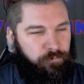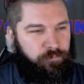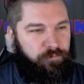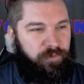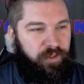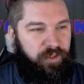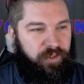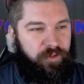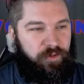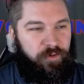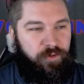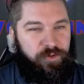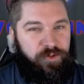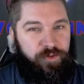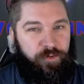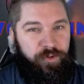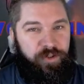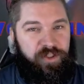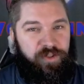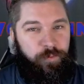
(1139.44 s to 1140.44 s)
I can
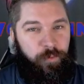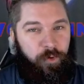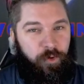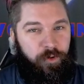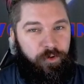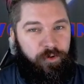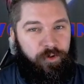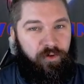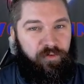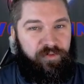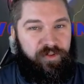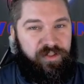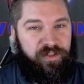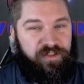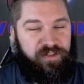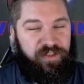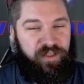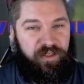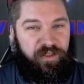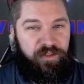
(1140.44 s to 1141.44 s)
also export all of this
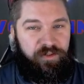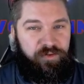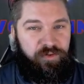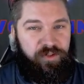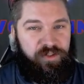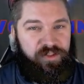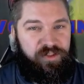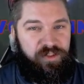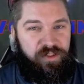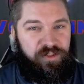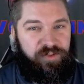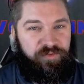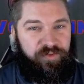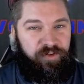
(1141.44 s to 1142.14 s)
data to a CSV